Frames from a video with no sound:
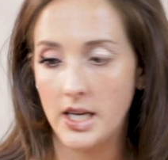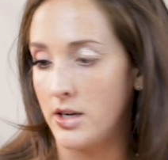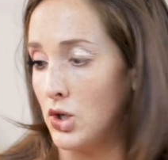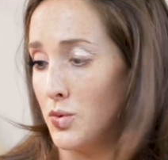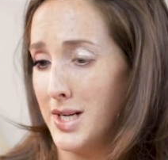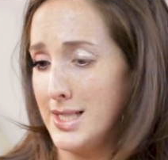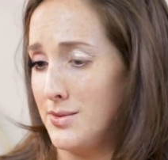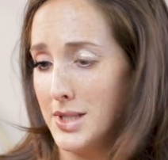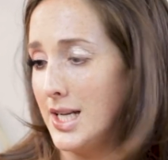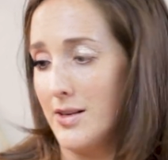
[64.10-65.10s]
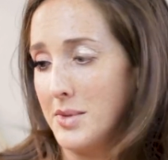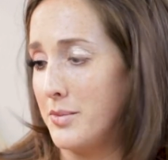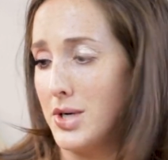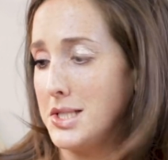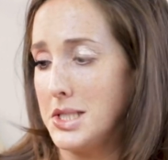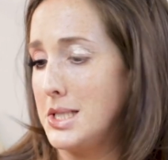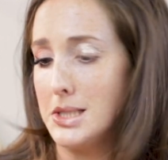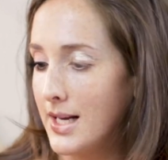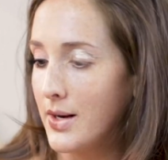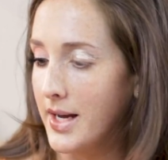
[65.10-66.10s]
I don't know what I do with any of my
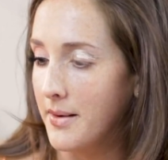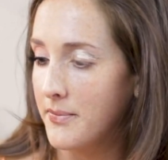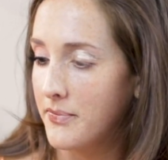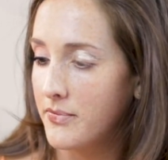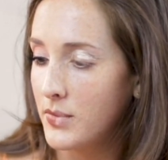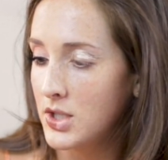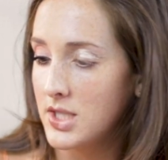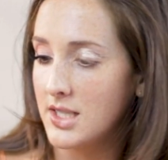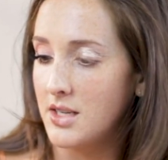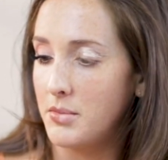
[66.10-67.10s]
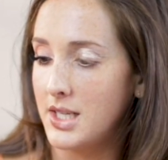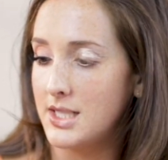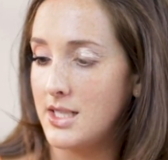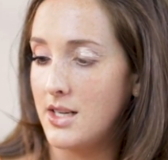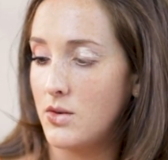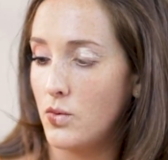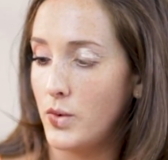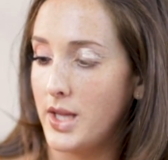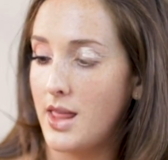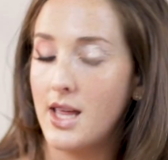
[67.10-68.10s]
brushes. Okay, we're just gonna blend it out
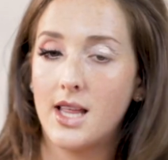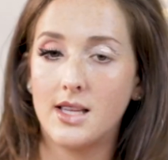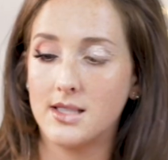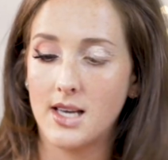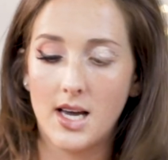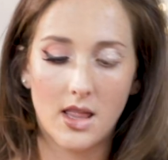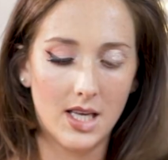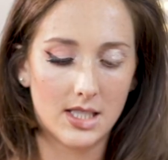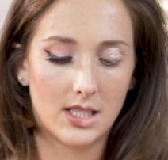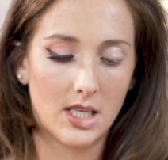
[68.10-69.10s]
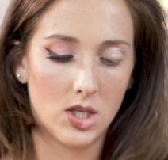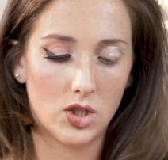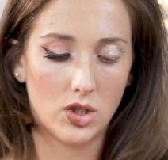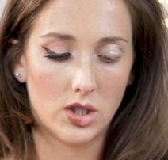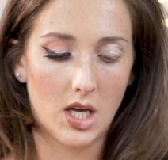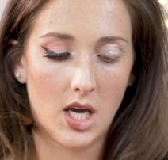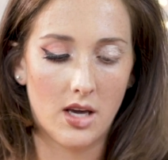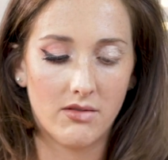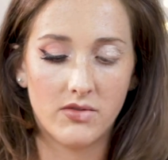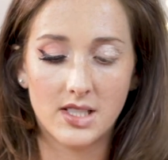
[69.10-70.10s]
with this guy. This is
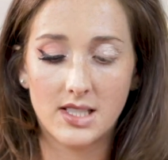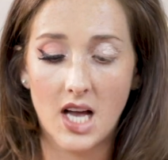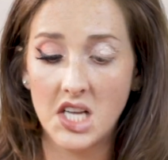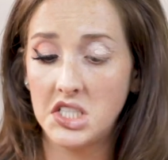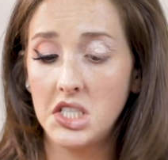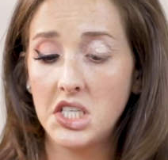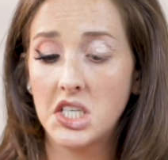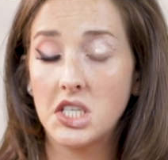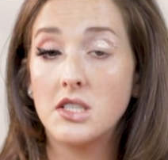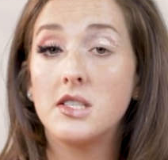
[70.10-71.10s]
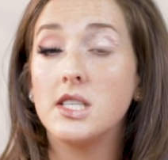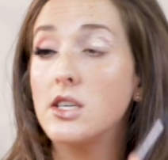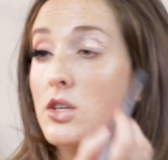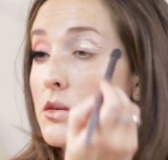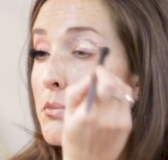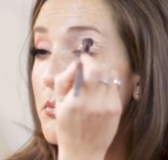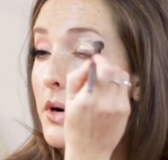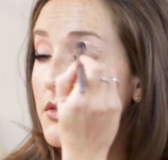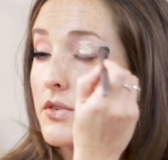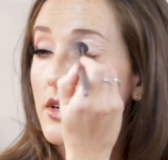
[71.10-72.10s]
a Vasanti Concealer
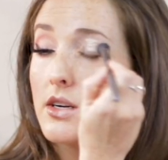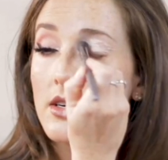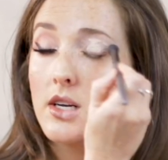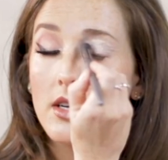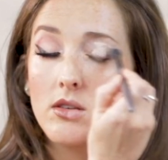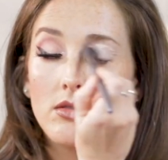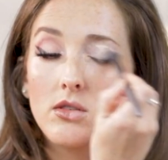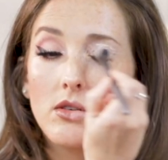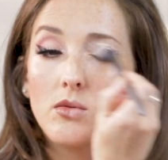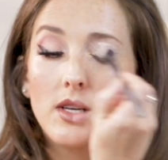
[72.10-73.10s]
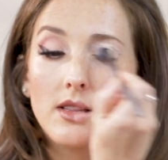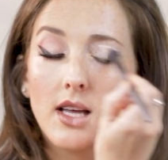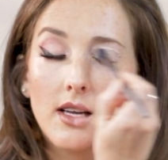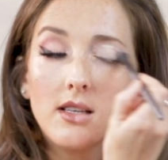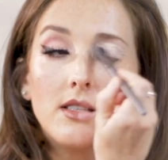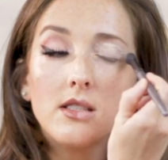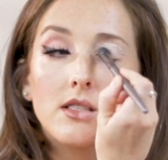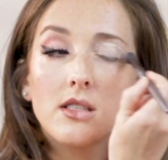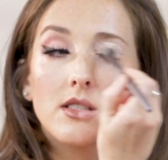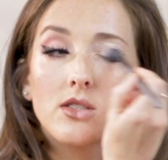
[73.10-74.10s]
Buffer. I don't know what that is.
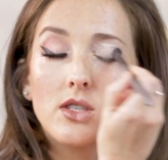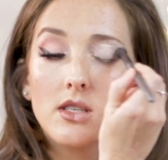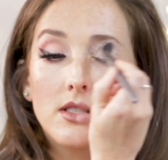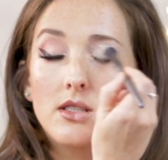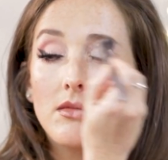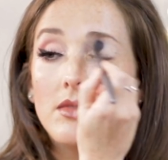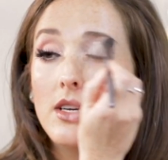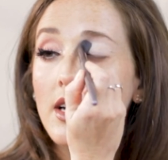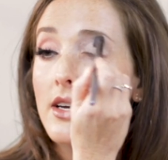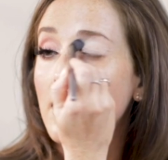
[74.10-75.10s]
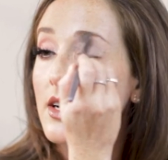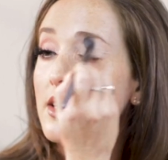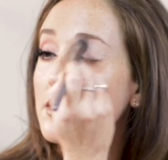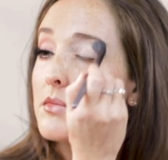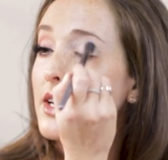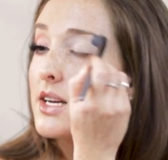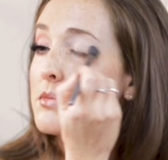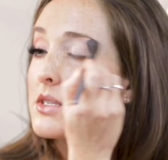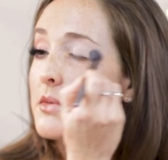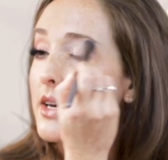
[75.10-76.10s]
It's just something I got in my
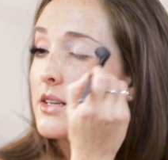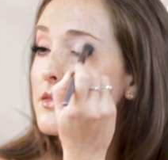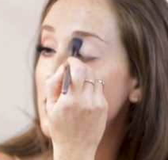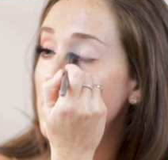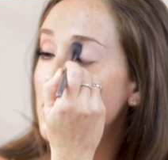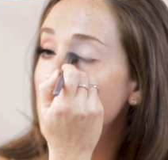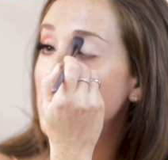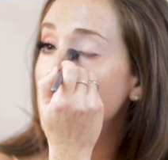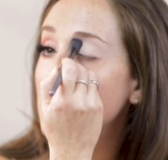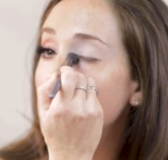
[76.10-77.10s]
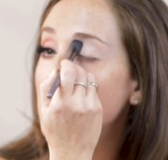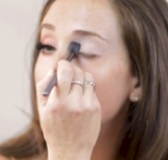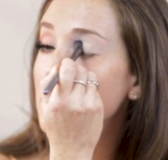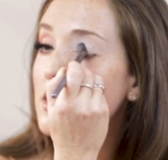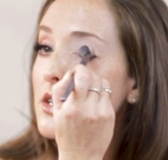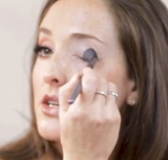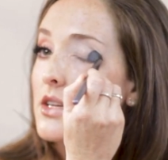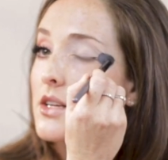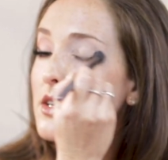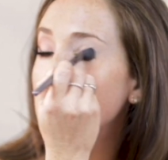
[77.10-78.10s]
Ipsy bag. Sorry, I just made a chair noise that
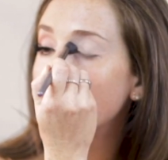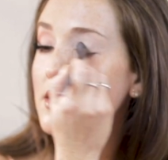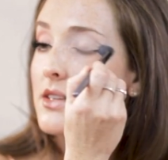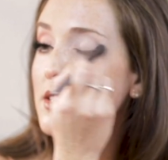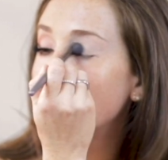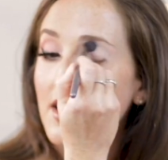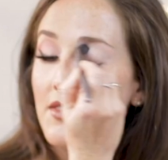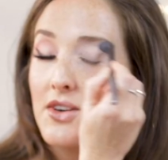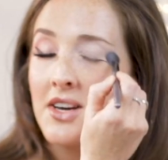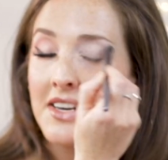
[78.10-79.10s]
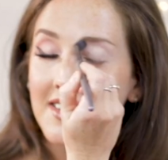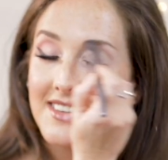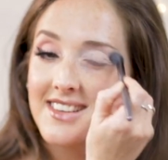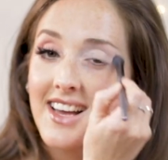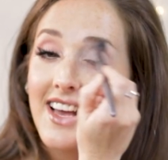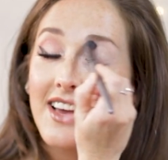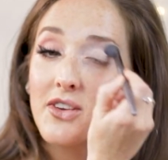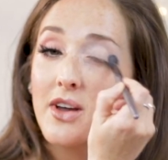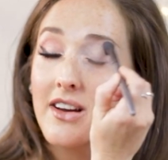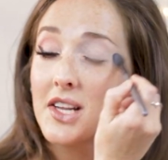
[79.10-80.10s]
sounded like a fart. If
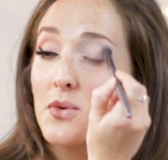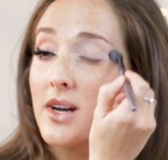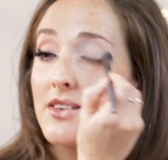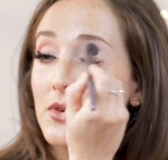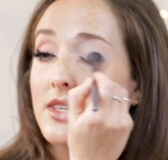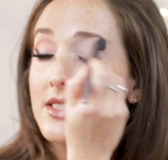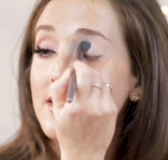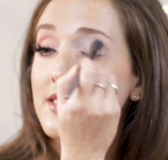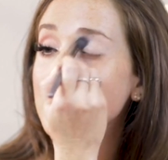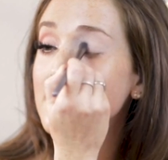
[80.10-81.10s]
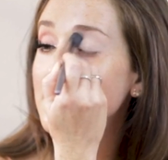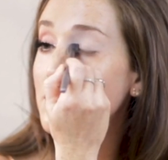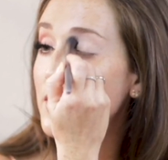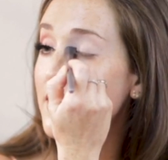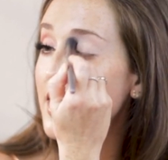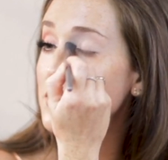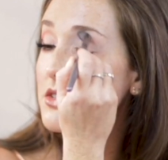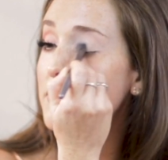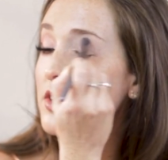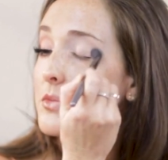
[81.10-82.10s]
you hear any weird noises, we're
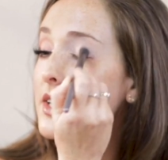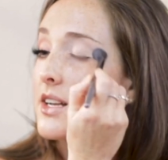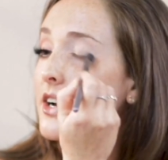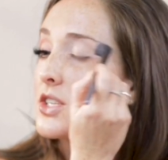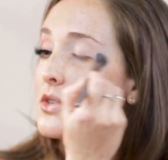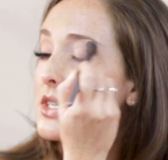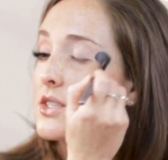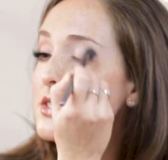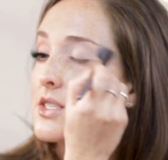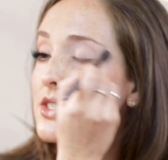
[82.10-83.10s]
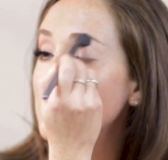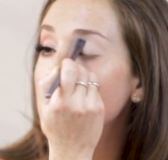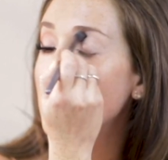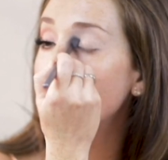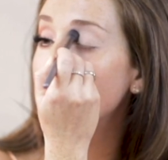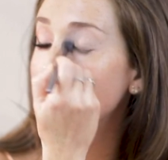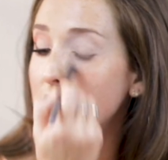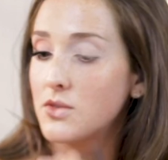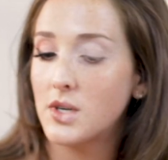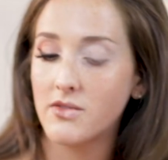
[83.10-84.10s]
actually filming in our new little studio. We
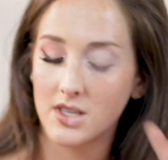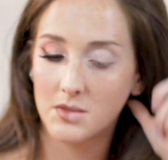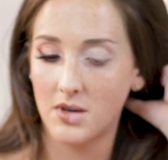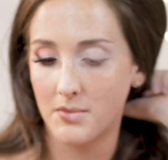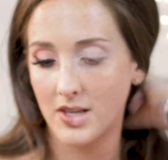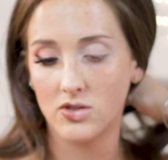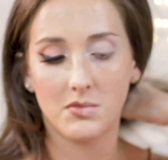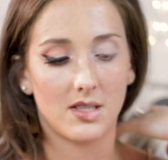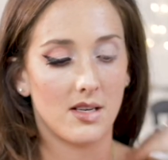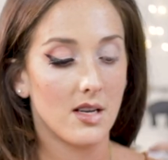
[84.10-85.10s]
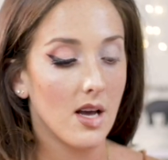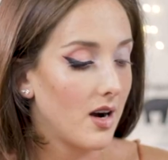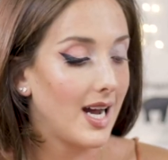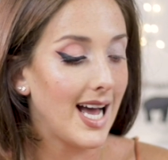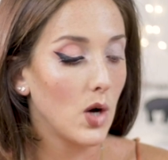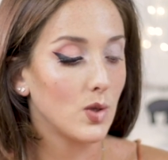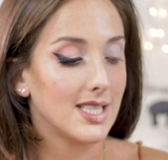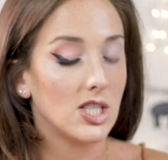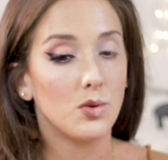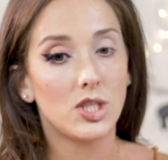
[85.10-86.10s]
turned one of our spare bedrooms in our
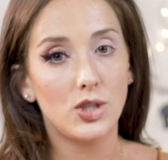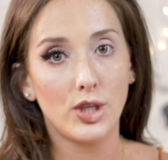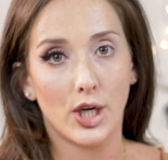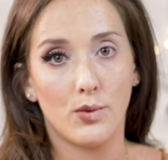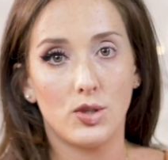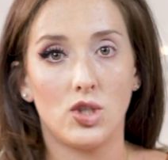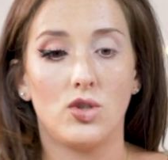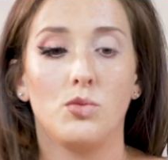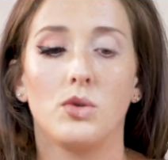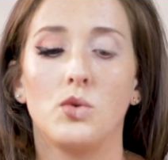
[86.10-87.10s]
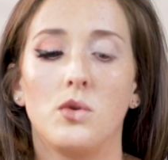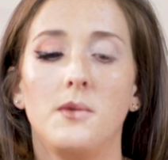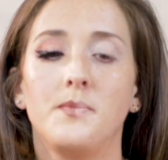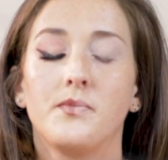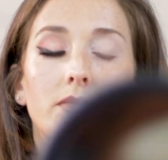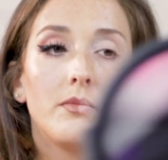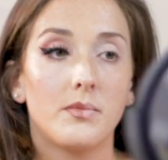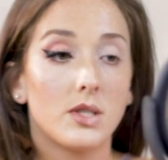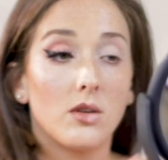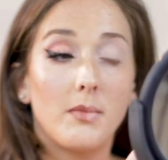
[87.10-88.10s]
house into a studio, which is super cool.
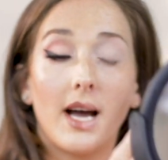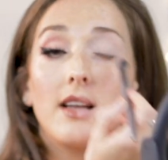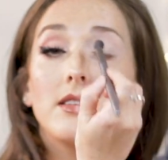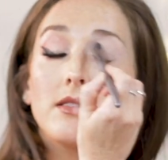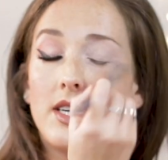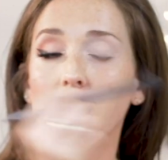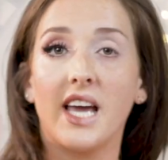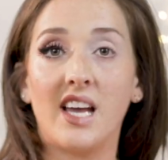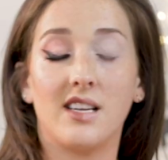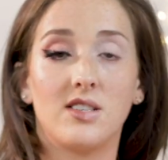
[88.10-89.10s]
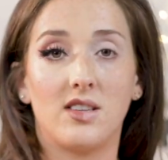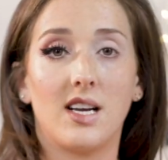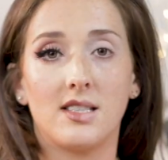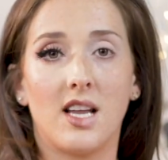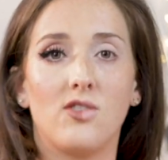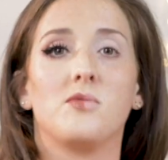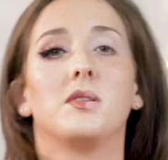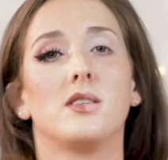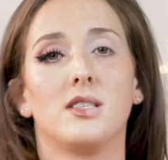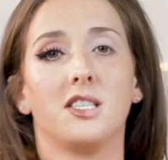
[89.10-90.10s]
So Matt, he like edits on that side of the room,
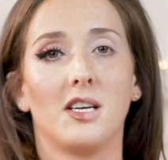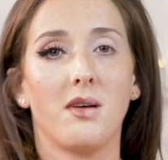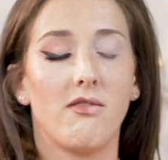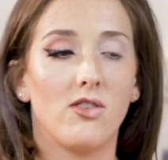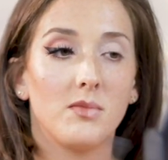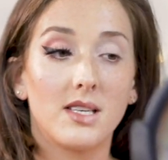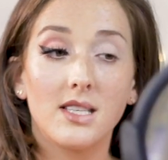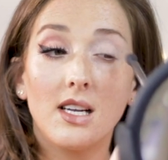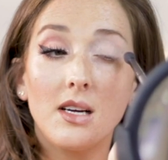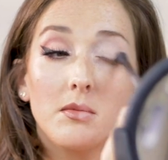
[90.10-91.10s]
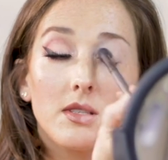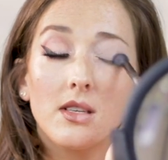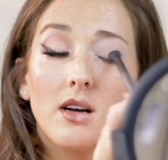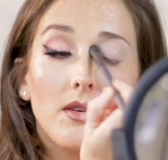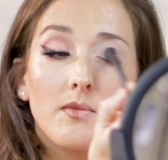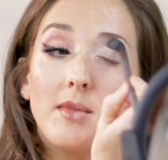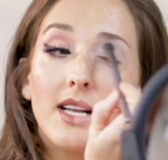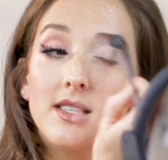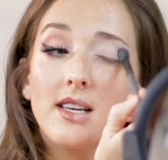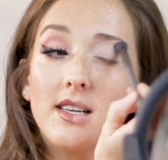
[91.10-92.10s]
and this is like my filming setup. So
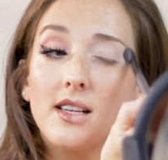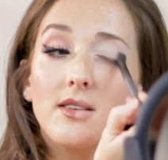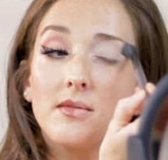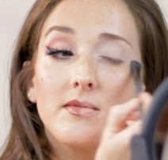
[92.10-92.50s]
Matt, say hello.